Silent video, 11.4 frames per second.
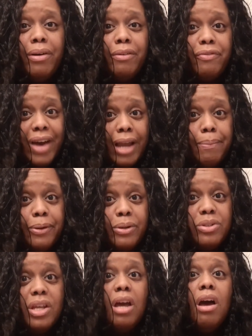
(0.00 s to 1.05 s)

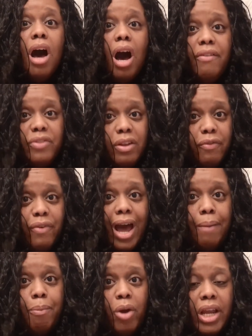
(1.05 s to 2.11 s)
fibers of the
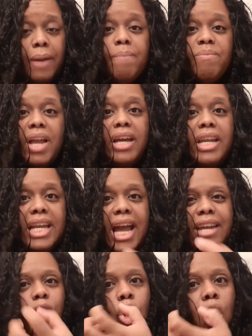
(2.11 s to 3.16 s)
fabric, and it kind
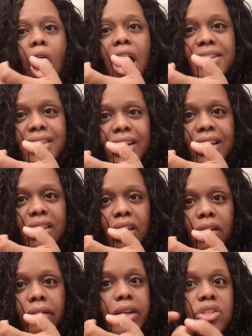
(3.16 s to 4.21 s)
of locks it in
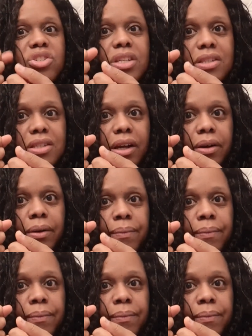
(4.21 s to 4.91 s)
there and it just sits there.